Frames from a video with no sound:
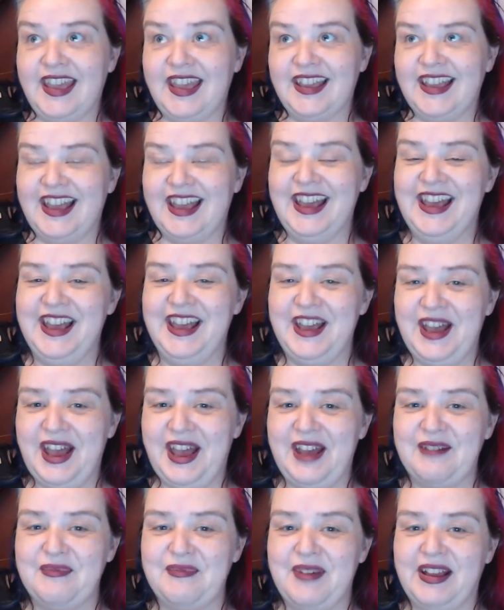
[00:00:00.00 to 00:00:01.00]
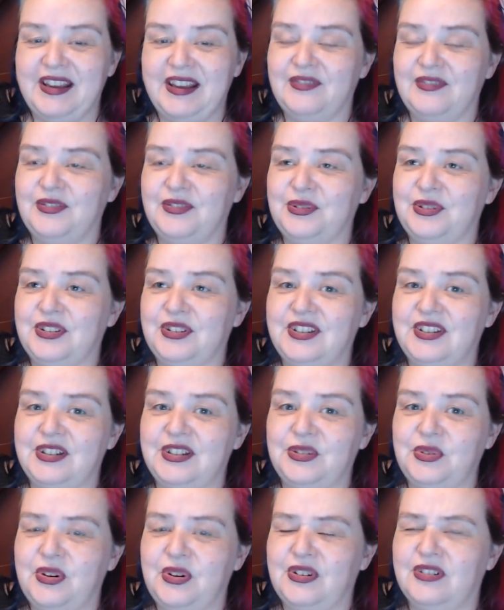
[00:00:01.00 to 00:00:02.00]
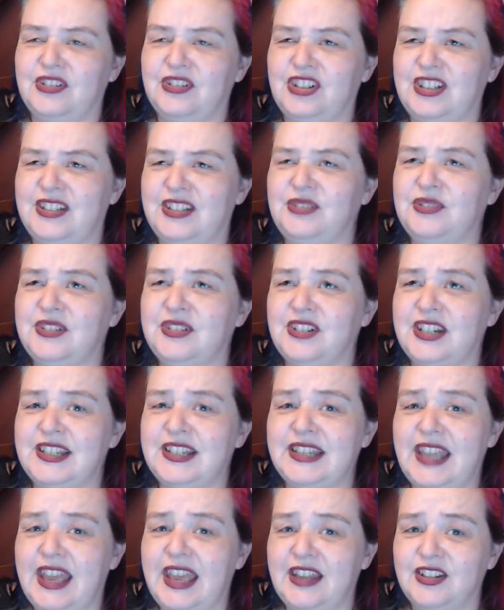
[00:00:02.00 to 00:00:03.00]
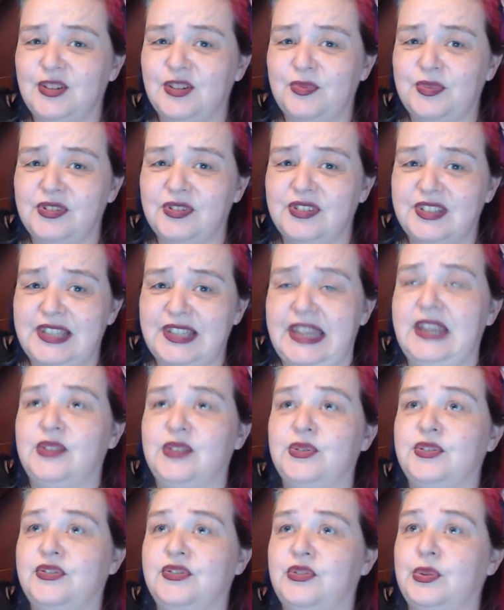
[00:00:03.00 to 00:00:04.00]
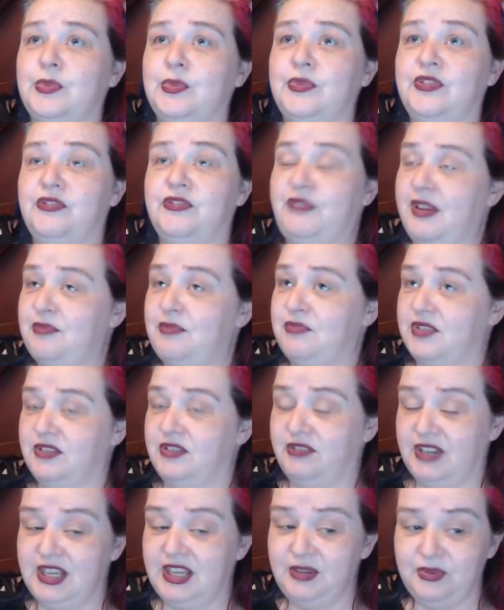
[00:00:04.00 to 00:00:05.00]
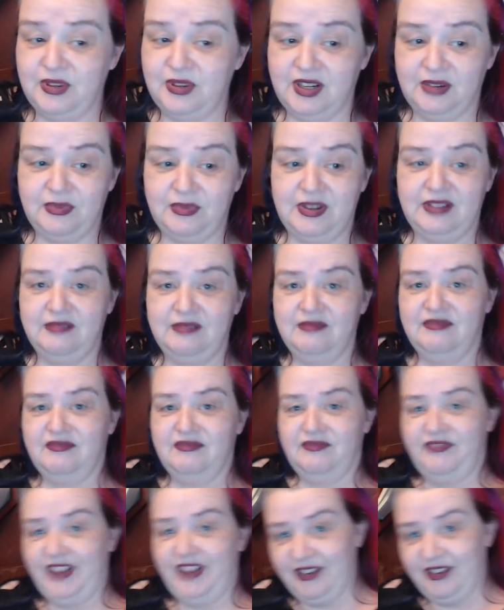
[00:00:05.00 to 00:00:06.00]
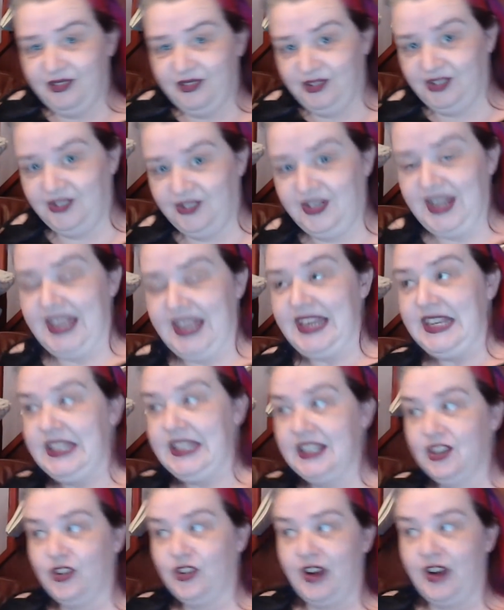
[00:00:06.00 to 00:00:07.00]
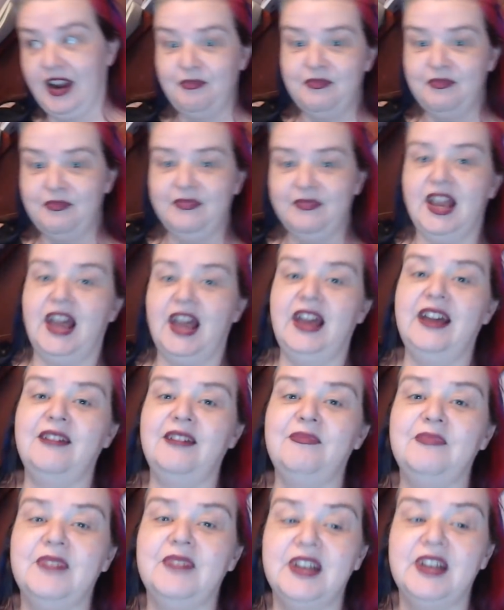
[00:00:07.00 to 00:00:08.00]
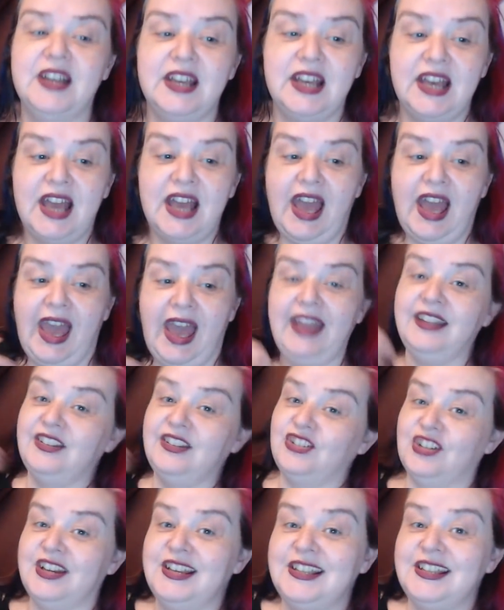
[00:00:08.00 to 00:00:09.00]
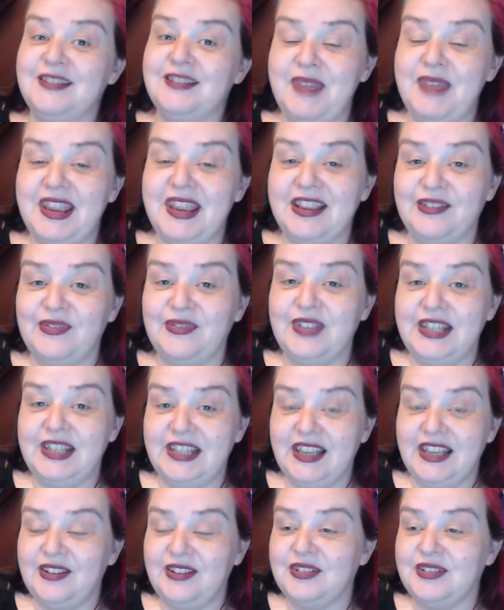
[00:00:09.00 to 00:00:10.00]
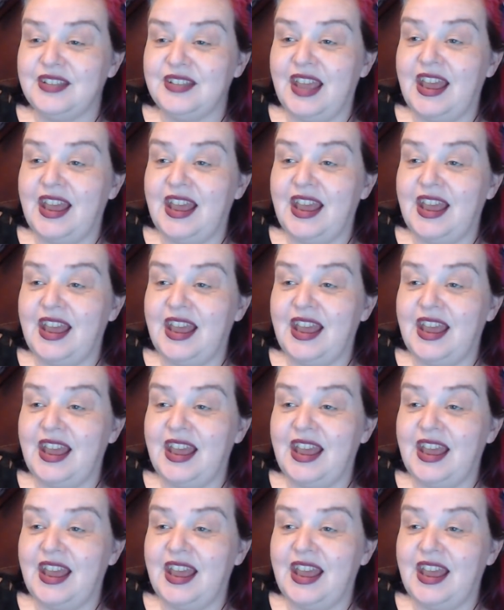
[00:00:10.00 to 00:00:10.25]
And I've also still trying to catch up on the sales from February when I went viral on Instagram, and trying to make videos.